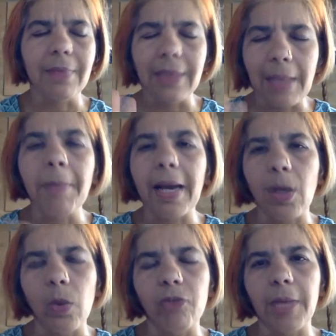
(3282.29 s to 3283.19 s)
let me back
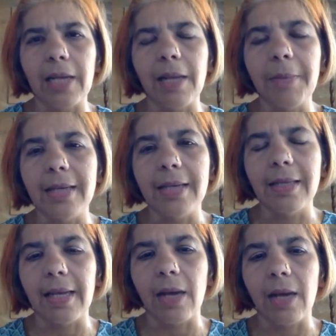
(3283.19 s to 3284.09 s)
away from that. Let me edit
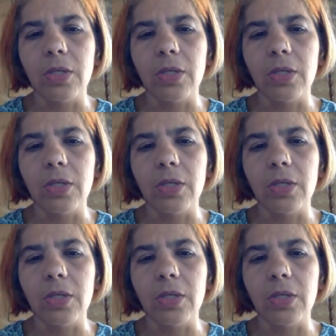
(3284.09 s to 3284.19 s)
that out.